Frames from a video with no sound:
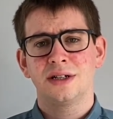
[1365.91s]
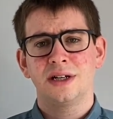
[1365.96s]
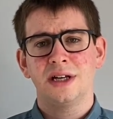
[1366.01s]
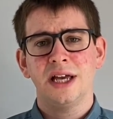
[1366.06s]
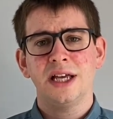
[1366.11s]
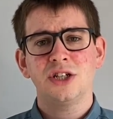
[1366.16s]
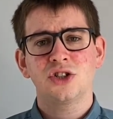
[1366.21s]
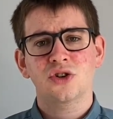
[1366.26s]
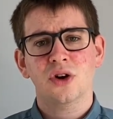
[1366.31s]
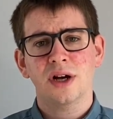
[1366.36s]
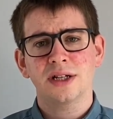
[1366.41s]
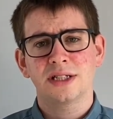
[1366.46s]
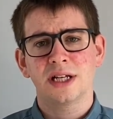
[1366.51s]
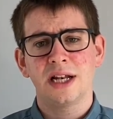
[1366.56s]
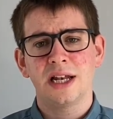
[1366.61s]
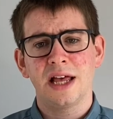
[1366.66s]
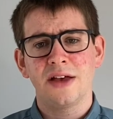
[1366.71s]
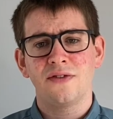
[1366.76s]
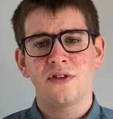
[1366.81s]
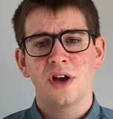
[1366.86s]
He's tried to
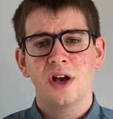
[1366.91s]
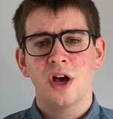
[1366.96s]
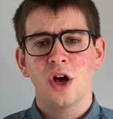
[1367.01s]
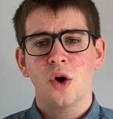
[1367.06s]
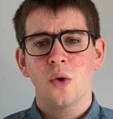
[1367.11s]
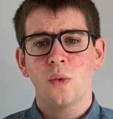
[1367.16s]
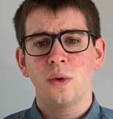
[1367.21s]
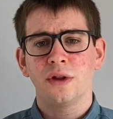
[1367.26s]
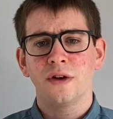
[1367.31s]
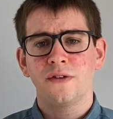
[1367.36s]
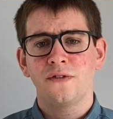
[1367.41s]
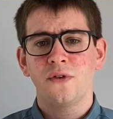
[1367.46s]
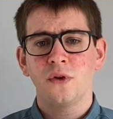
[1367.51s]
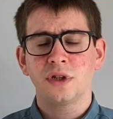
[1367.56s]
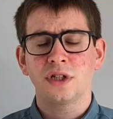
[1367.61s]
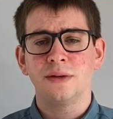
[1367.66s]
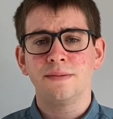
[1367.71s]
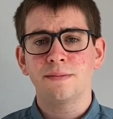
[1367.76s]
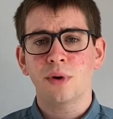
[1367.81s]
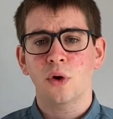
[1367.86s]
live with a
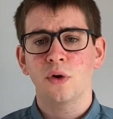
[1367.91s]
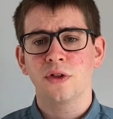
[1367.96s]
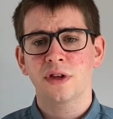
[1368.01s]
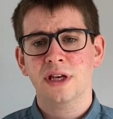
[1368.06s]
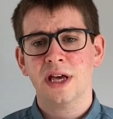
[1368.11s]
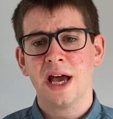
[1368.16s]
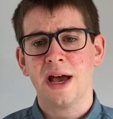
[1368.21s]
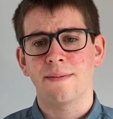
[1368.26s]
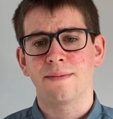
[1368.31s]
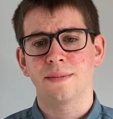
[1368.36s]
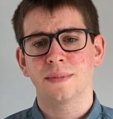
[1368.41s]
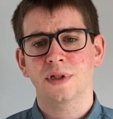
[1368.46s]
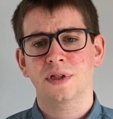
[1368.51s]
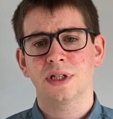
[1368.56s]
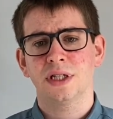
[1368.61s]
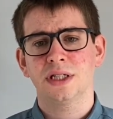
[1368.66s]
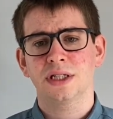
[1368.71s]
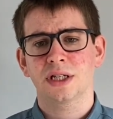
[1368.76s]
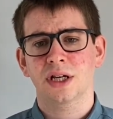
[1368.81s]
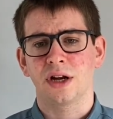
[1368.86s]
foot in both camps.
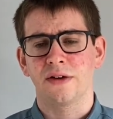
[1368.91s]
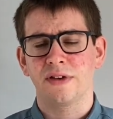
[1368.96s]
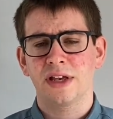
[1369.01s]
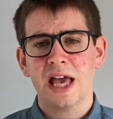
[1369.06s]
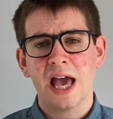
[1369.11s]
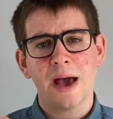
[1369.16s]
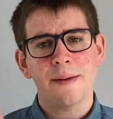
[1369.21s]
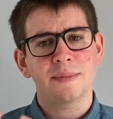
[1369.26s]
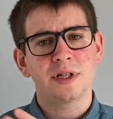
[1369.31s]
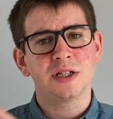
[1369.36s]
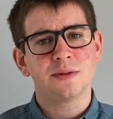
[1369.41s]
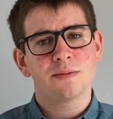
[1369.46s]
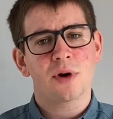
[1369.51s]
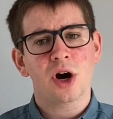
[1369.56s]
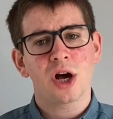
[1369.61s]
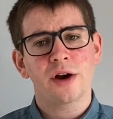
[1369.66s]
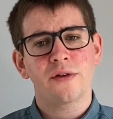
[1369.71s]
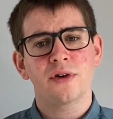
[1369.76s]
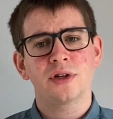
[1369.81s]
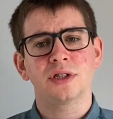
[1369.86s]
He's kind of kept his
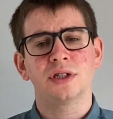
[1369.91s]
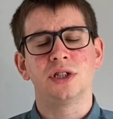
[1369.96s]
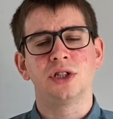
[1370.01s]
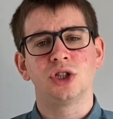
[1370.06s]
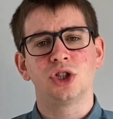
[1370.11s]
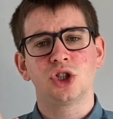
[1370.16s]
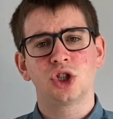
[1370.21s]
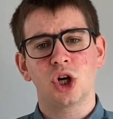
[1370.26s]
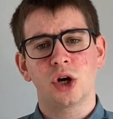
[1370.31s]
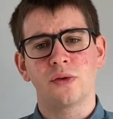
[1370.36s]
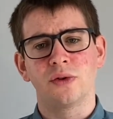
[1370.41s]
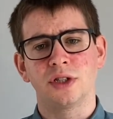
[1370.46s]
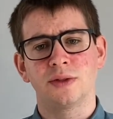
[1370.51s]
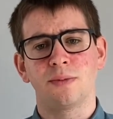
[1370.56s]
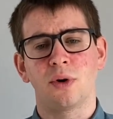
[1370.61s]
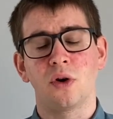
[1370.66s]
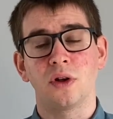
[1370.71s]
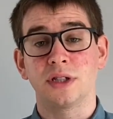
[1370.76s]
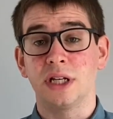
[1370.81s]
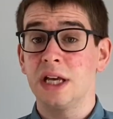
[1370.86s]
minor as an insurance
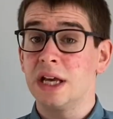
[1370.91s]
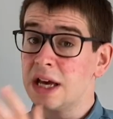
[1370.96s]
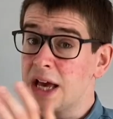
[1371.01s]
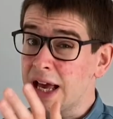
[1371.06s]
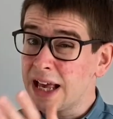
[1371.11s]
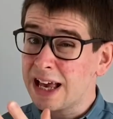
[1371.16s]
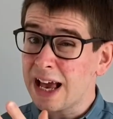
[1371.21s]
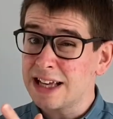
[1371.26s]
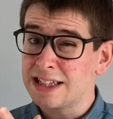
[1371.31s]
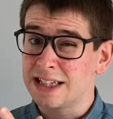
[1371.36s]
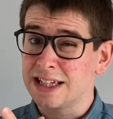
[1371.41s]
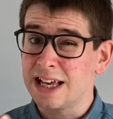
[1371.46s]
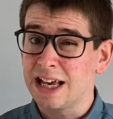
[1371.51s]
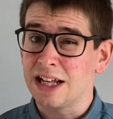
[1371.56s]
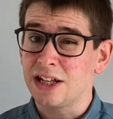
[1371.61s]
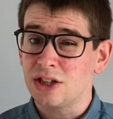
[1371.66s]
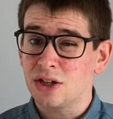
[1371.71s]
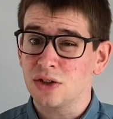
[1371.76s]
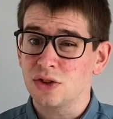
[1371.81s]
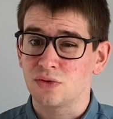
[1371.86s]
policy in case the
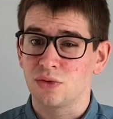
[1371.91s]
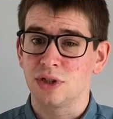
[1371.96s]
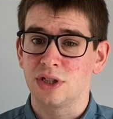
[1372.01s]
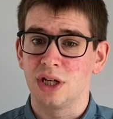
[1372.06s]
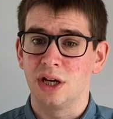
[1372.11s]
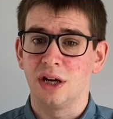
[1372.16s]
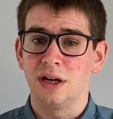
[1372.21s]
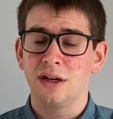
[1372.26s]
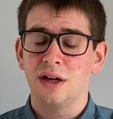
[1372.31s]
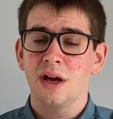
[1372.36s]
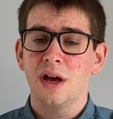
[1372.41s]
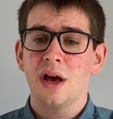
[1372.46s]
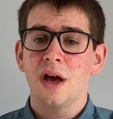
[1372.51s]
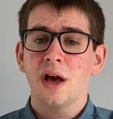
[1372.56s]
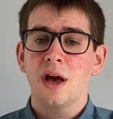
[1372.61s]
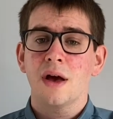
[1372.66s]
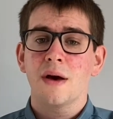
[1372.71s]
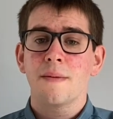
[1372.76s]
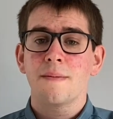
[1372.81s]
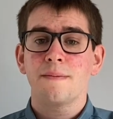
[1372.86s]
king does return,
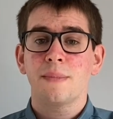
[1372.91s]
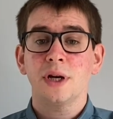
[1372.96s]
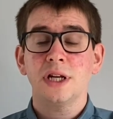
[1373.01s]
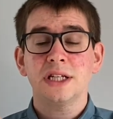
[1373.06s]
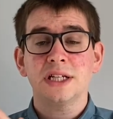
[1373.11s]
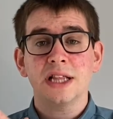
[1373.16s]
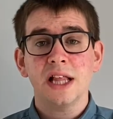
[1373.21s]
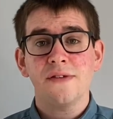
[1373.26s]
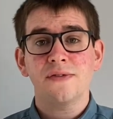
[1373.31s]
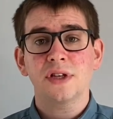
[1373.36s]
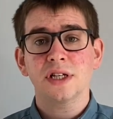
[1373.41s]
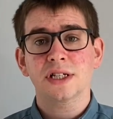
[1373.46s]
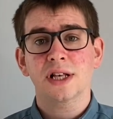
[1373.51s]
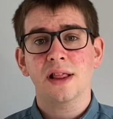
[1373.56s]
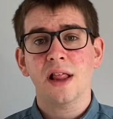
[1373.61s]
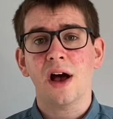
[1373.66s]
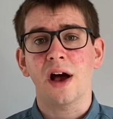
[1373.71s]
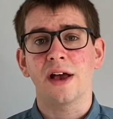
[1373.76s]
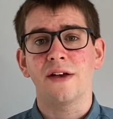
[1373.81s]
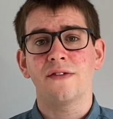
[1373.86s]
but he's lived his
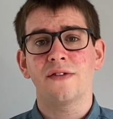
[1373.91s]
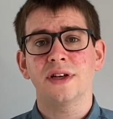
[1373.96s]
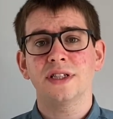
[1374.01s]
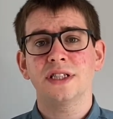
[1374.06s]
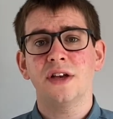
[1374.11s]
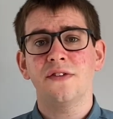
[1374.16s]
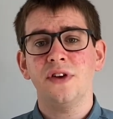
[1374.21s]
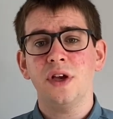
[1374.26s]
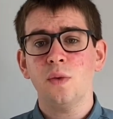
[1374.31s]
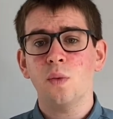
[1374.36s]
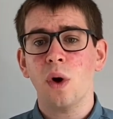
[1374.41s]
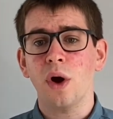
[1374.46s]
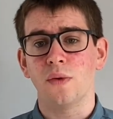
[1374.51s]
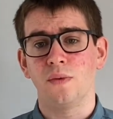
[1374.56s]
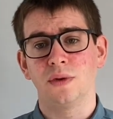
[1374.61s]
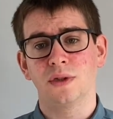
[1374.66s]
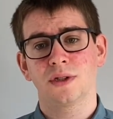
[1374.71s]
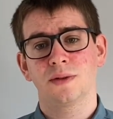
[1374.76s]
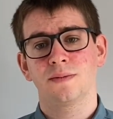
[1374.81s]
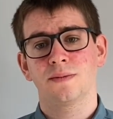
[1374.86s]
life as if he
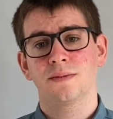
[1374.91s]
won't.